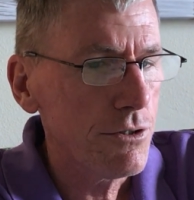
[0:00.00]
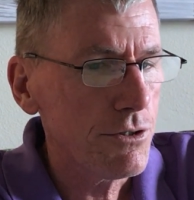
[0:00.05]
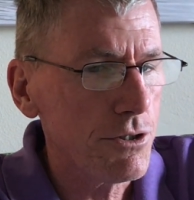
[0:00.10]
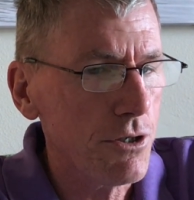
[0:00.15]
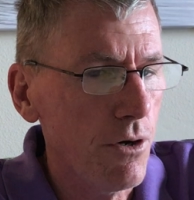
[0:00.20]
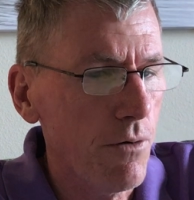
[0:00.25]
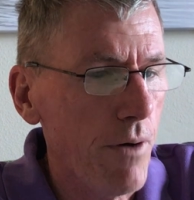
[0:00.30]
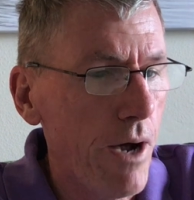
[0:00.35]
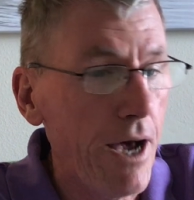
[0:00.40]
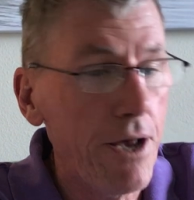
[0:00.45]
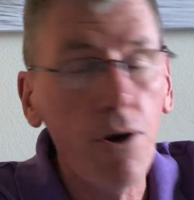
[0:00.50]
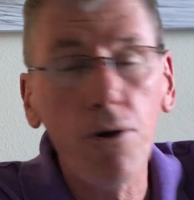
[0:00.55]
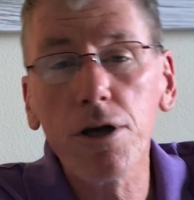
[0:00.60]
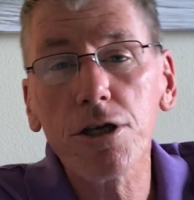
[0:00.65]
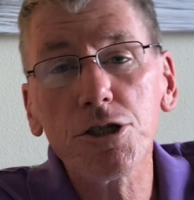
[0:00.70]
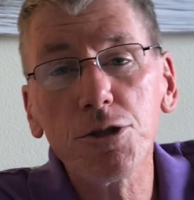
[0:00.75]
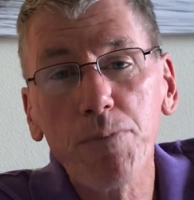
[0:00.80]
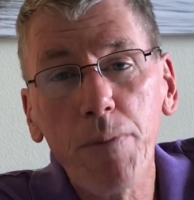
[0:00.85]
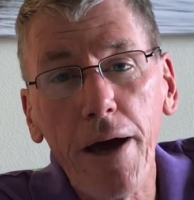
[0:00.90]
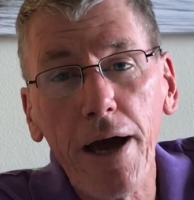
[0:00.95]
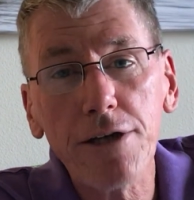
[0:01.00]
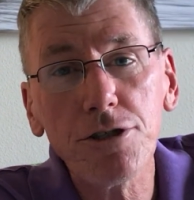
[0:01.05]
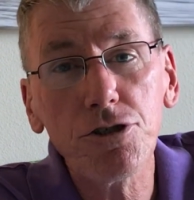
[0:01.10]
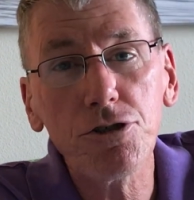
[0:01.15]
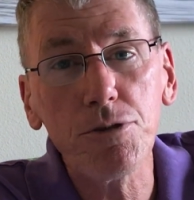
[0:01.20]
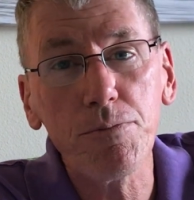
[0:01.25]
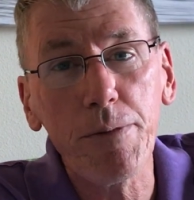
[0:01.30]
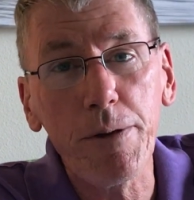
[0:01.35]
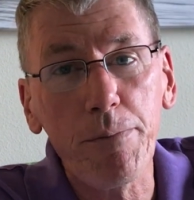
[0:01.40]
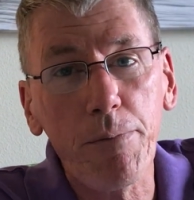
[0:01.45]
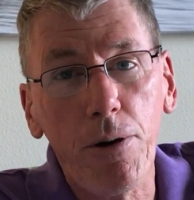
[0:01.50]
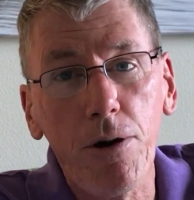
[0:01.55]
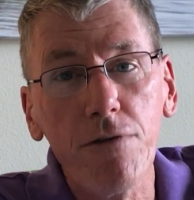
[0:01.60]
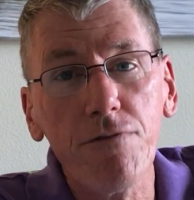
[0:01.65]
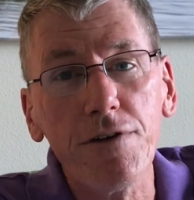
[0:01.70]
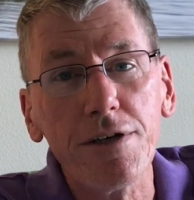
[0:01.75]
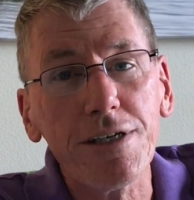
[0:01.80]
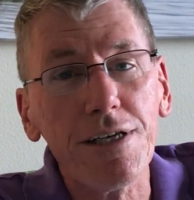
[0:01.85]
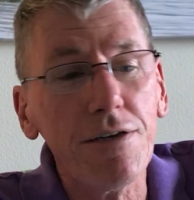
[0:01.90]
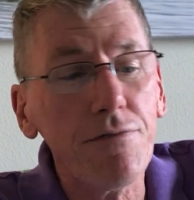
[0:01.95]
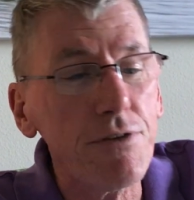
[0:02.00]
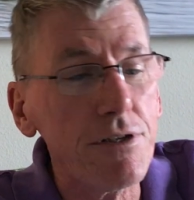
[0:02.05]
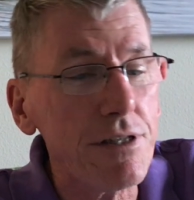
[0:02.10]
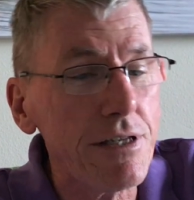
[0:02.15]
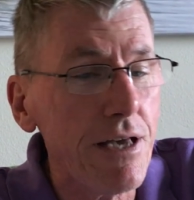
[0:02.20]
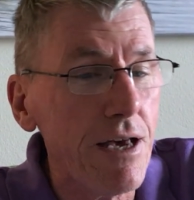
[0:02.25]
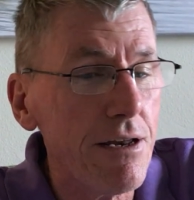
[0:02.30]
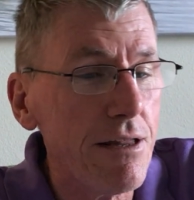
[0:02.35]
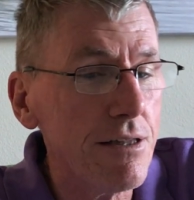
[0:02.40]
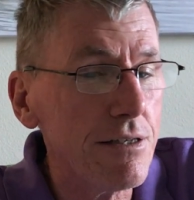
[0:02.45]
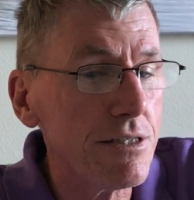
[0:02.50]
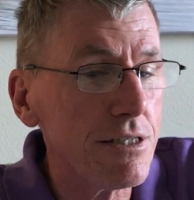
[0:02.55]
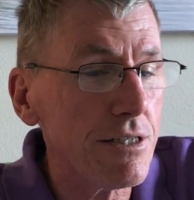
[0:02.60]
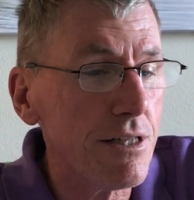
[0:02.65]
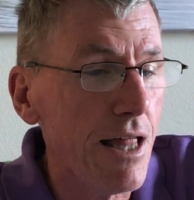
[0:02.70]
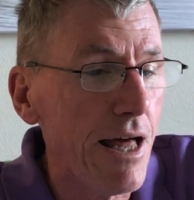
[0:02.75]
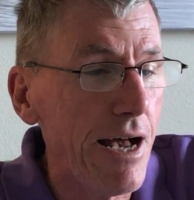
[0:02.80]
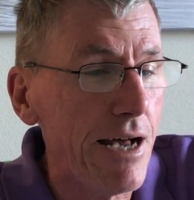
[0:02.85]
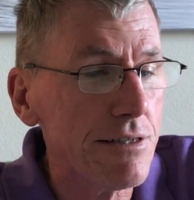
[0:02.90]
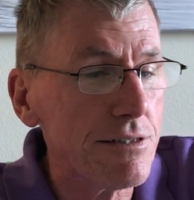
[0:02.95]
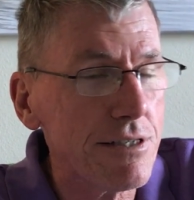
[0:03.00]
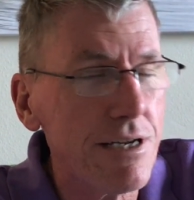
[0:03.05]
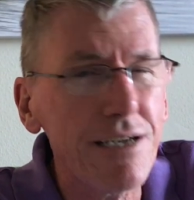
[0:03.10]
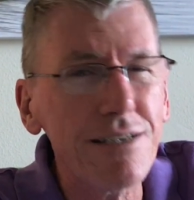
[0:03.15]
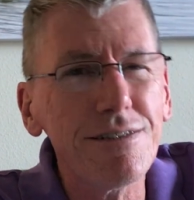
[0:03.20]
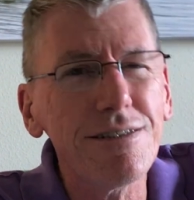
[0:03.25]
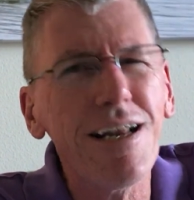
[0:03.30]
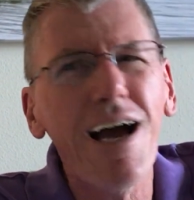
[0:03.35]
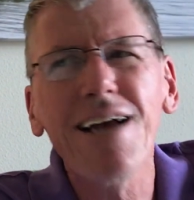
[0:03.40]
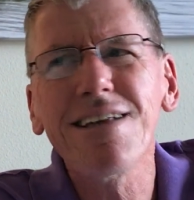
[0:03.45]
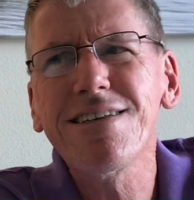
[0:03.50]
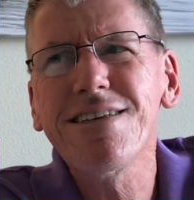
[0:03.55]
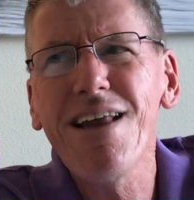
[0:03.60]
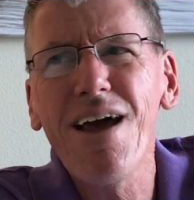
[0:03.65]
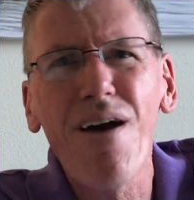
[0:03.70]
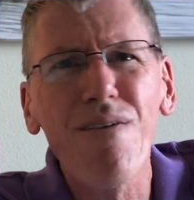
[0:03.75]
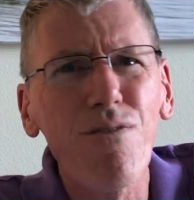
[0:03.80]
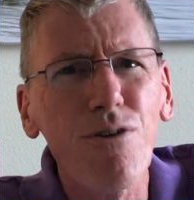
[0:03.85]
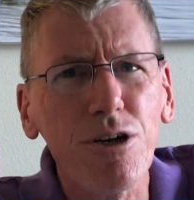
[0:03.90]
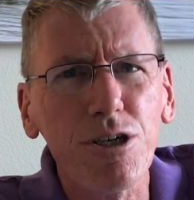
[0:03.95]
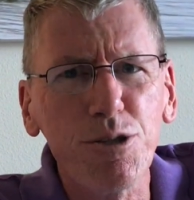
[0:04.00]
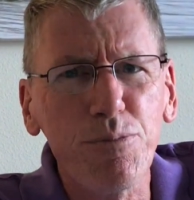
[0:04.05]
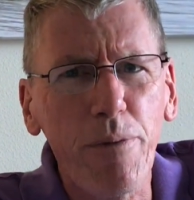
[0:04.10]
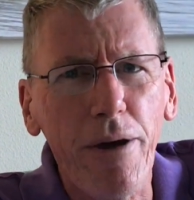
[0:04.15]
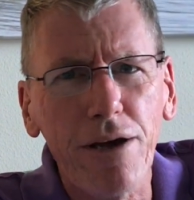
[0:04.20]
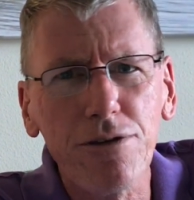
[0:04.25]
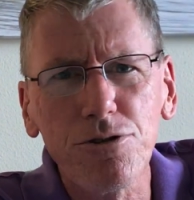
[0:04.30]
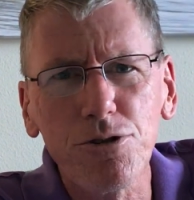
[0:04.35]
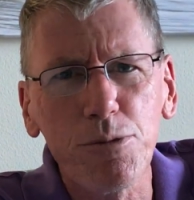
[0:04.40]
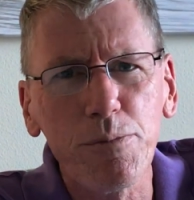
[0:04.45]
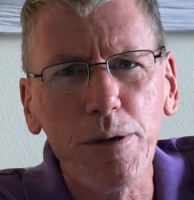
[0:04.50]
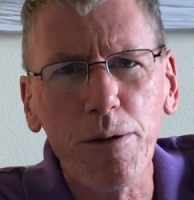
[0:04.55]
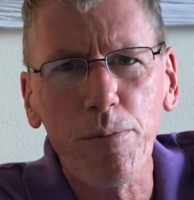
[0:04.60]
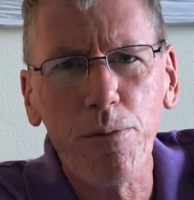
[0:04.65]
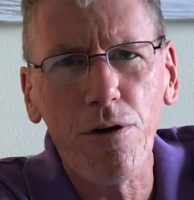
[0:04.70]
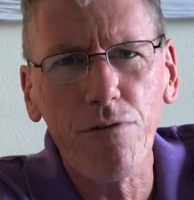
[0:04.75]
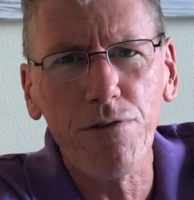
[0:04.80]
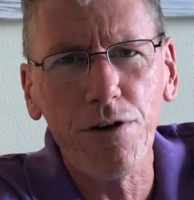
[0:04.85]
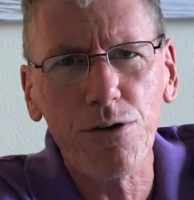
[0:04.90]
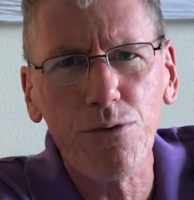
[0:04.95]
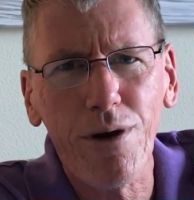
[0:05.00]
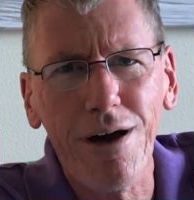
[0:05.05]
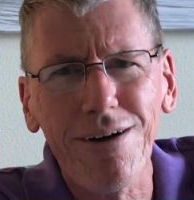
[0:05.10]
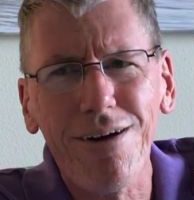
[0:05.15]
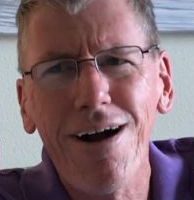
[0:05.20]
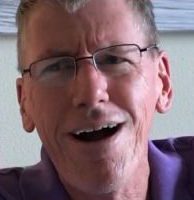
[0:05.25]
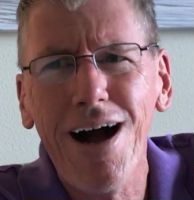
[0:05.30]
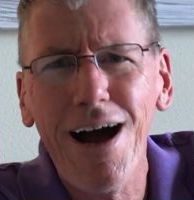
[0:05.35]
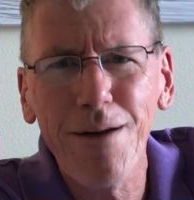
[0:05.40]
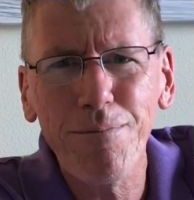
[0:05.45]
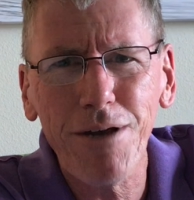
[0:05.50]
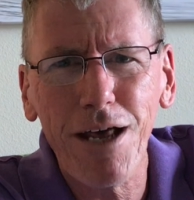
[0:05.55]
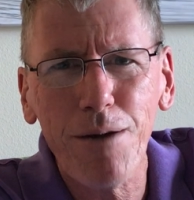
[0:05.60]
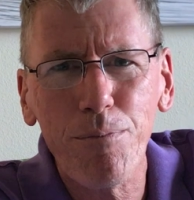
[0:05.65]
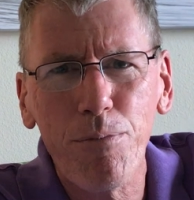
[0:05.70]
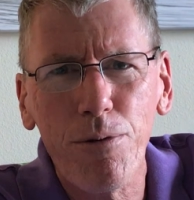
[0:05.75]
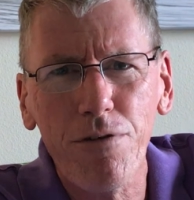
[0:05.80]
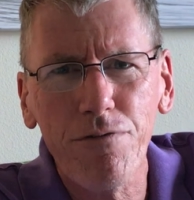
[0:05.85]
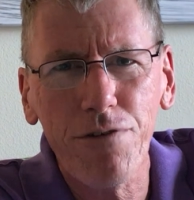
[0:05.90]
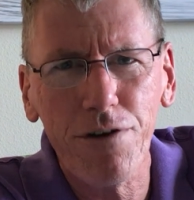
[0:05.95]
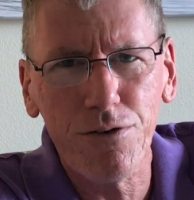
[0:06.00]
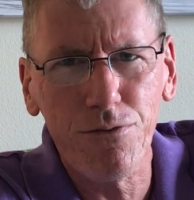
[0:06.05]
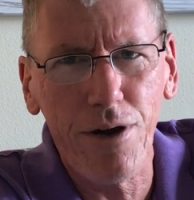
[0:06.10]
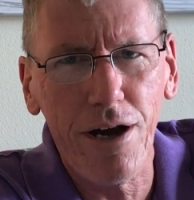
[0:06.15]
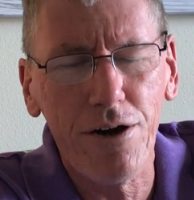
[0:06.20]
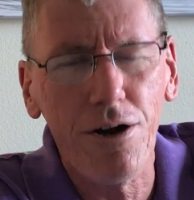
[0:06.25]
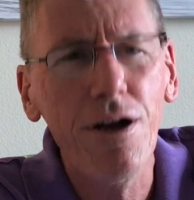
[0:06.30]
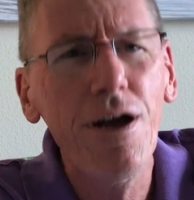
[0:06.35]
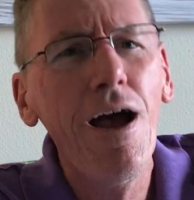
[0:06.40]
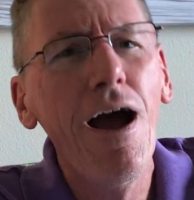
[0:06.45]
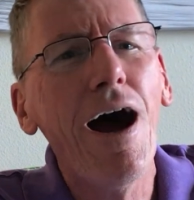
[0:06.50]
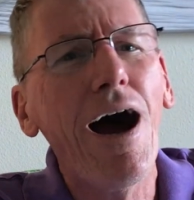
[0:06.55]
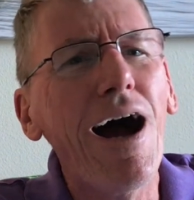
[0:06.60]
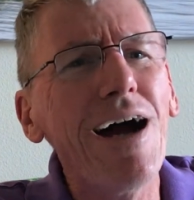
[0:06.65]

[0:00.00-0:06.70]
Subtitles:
So I don't expect you to be perfect, even at the end of this class. I never expect you to be a perfect writer. I'm not a perfect writer.